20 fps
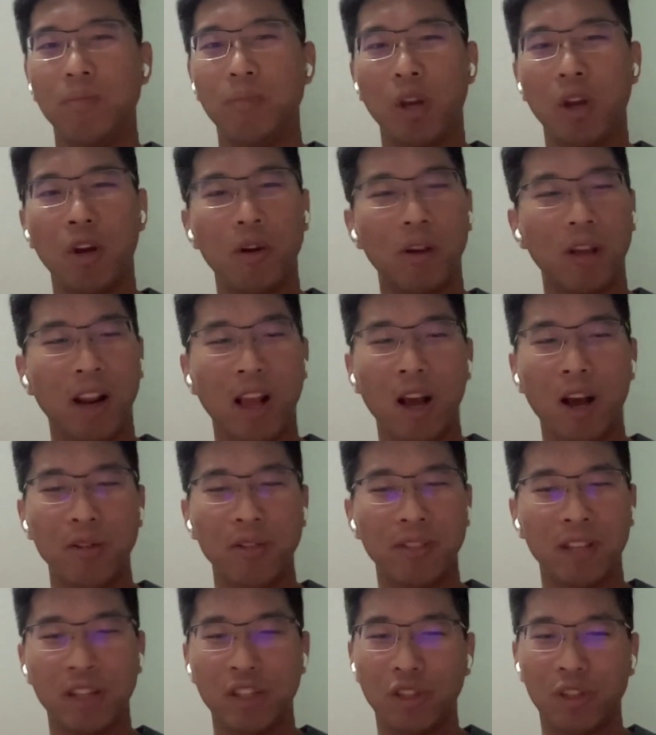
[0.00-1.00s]
because ClickHouse
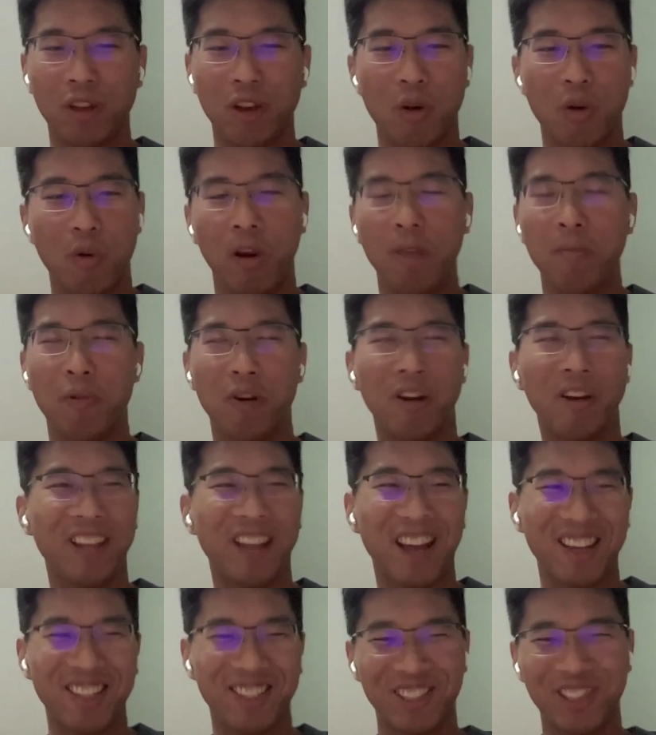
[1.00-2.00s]
is such a great
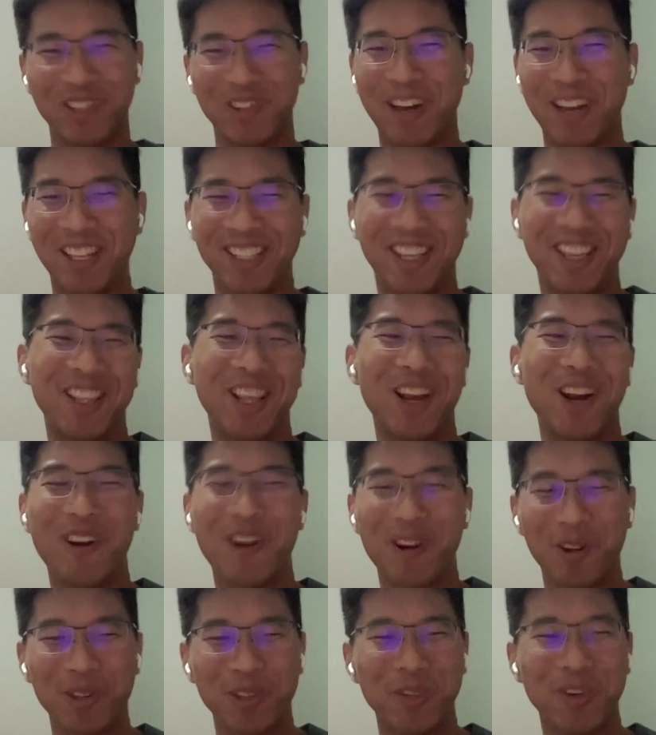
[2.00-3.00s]
product, so I think there
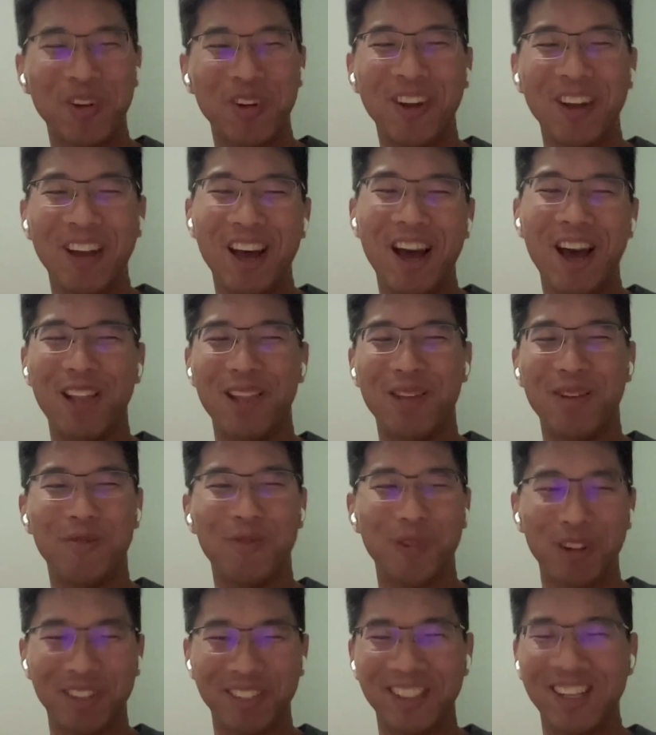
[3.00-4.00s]
are also other
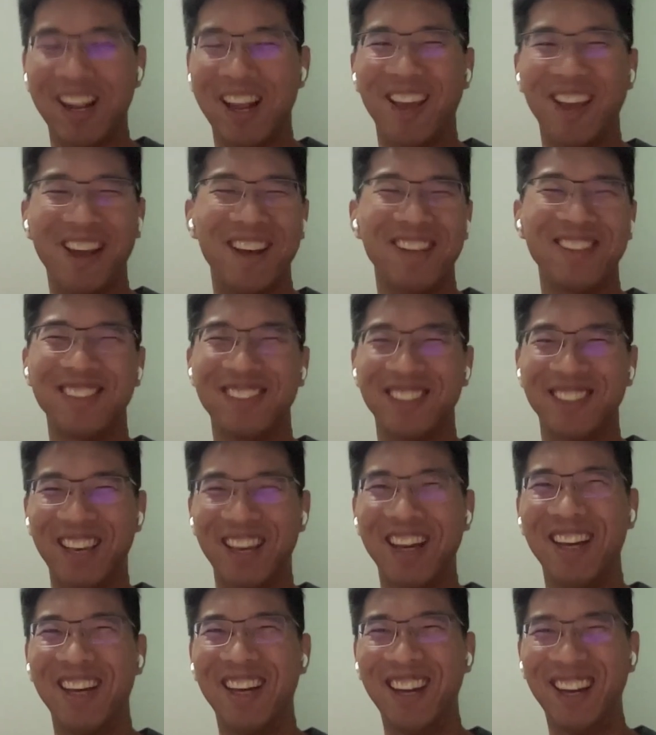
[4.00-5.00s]
folks like us.
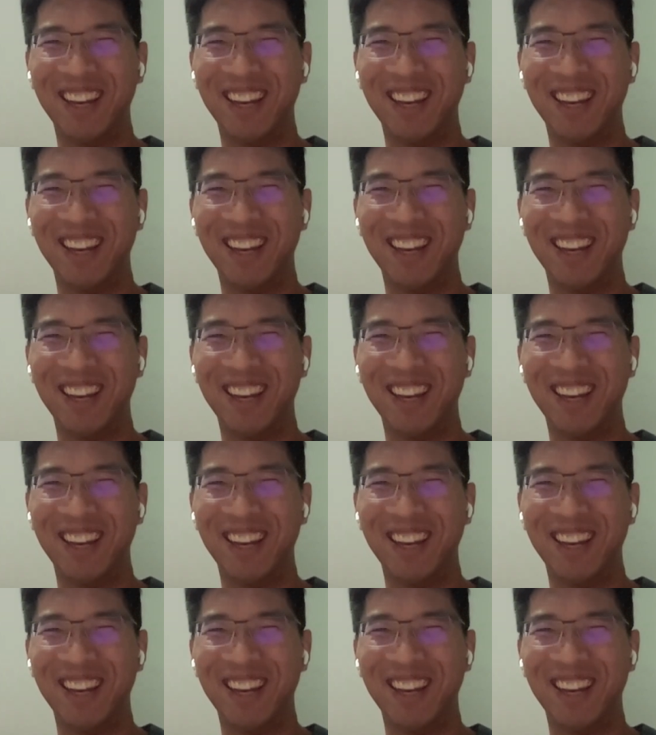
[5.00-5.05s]
Yeah.